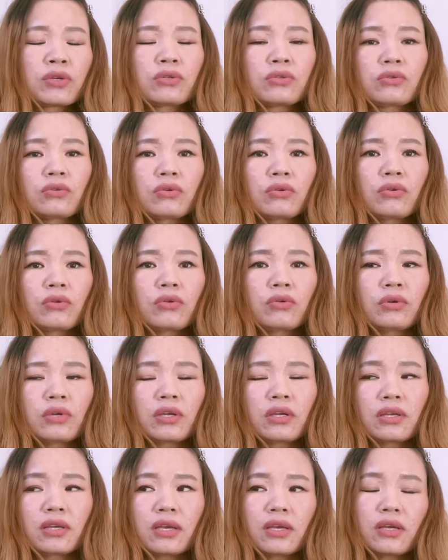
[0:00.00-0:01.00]
so
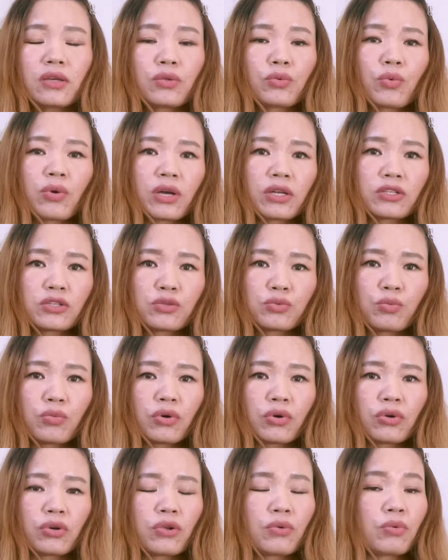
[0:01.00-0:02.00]
again once
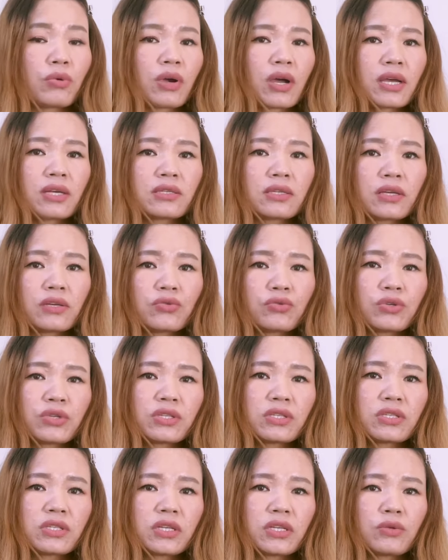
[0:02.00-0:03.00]
more if you guys are
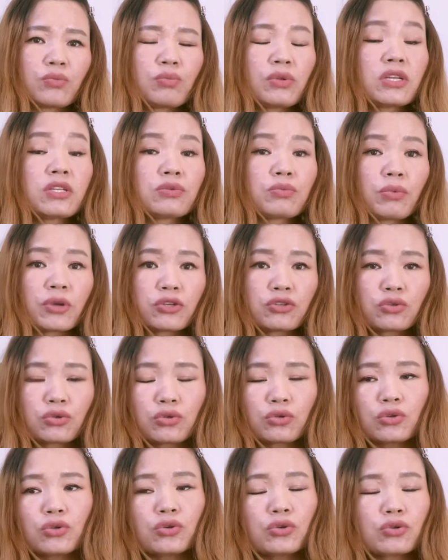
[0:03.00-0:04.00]
interested please make sure
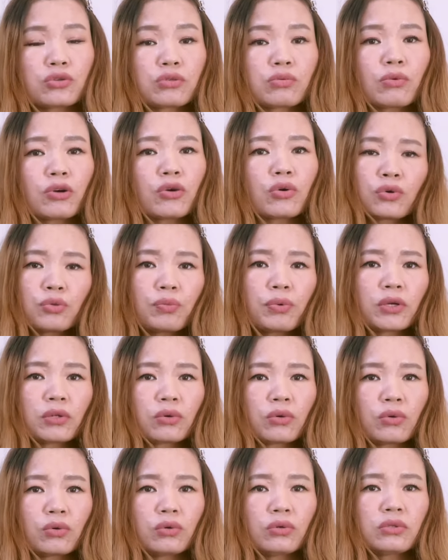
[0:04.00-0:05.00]
to use my coupon
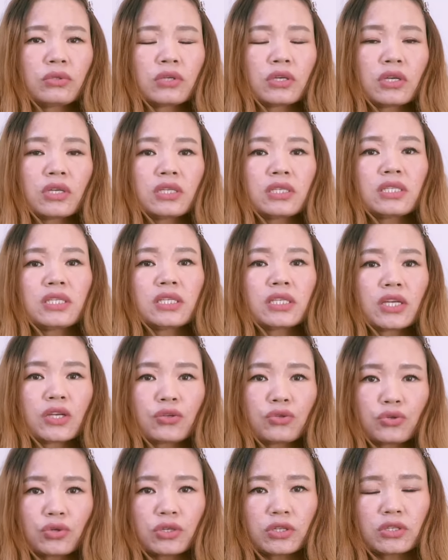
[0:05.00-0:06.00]
code
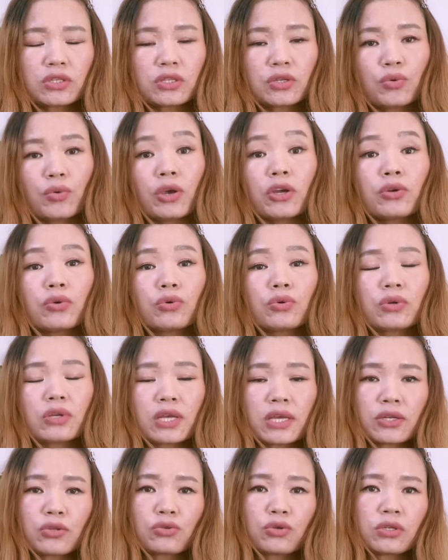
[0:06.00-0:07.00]
tk20 where you
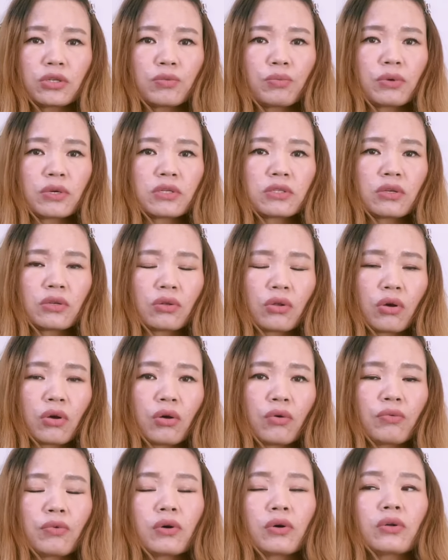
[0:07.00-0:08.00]
get 20 percent
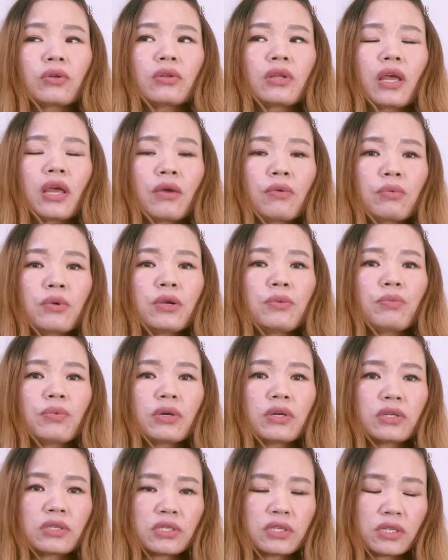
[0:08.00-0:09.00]
off on every
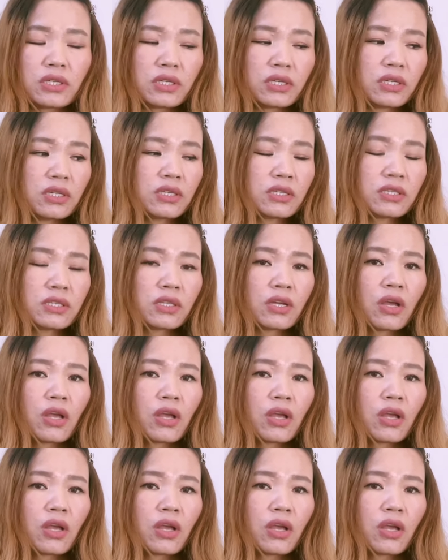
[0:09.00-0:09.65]
purchase